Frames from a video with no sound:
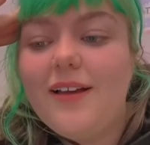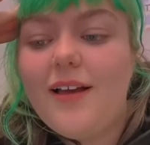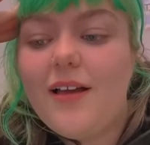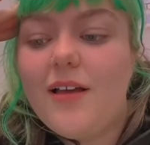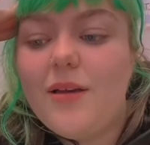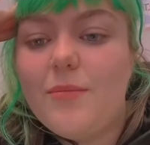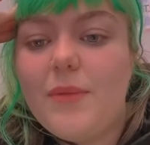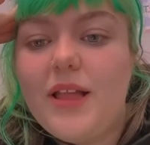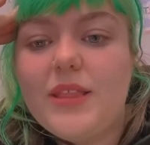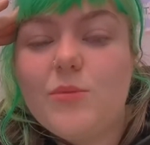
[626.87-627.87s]
And
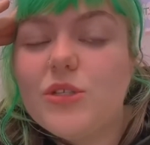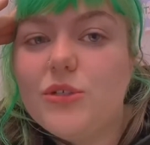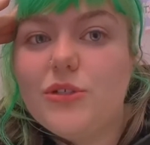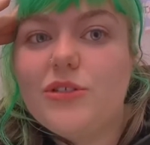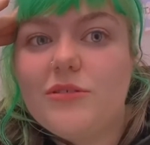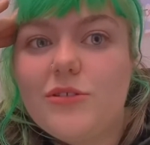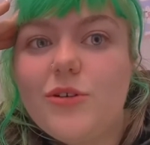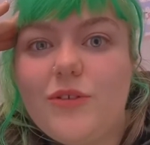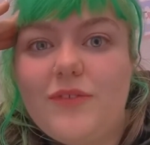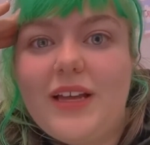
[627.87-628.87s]
there was a good
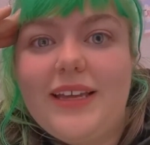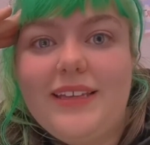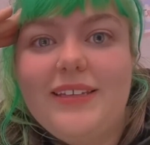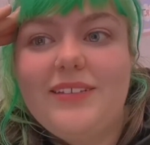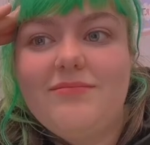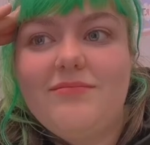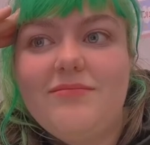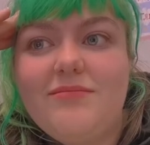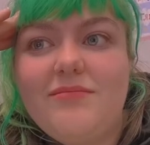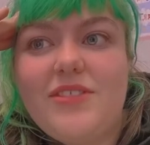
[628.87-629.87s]
sort of like
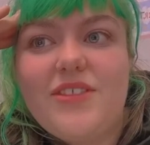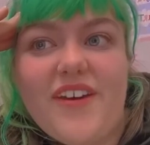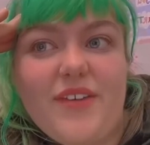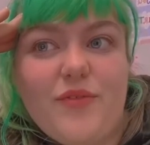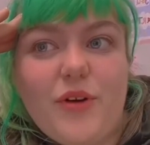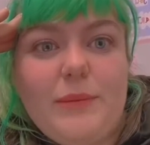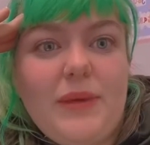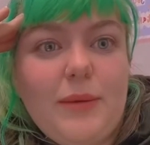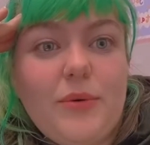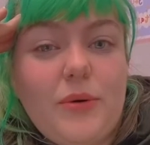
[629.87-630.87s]
30-40
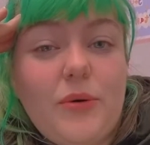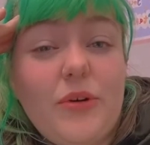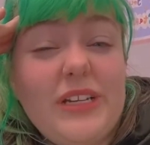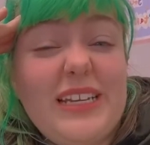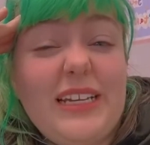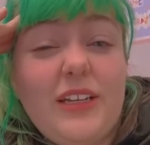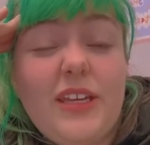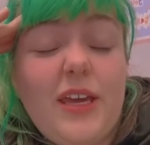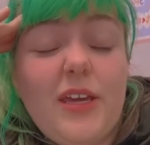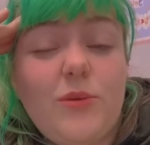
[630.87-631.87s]
people already in
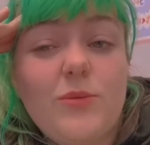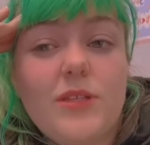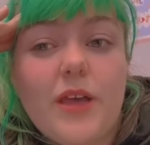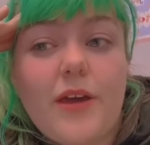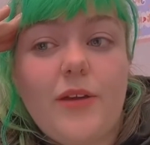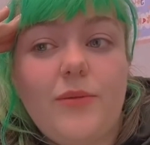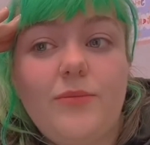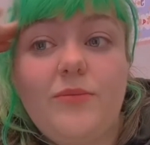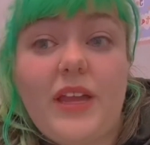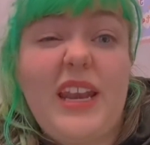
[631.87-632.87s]
queue, so
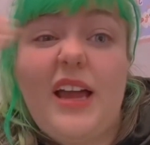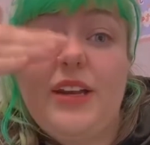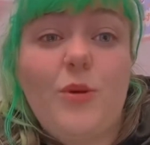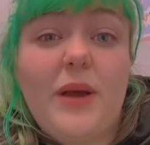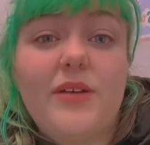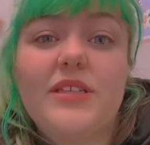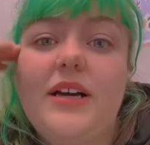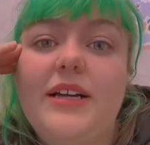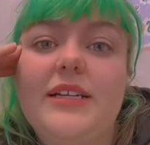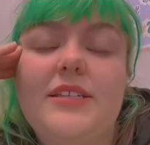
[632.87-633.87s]
like lining up outside.